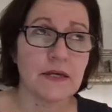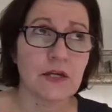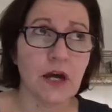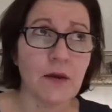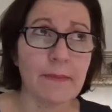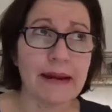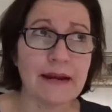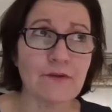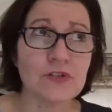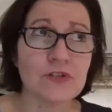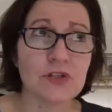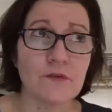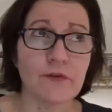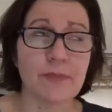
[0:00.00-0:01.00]
come
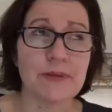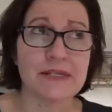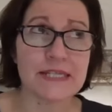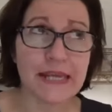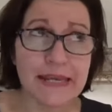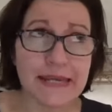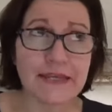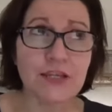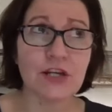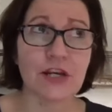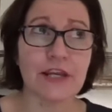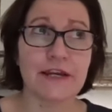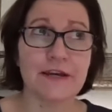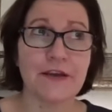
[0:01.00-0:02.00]
out of a
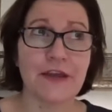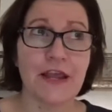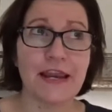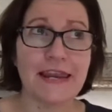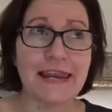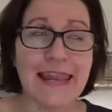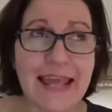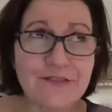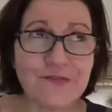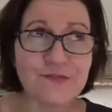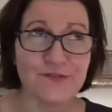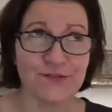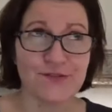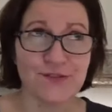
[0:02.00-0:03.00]
particular
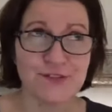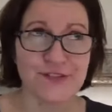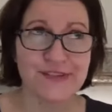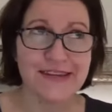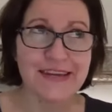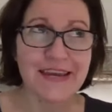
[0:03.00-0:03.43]
lens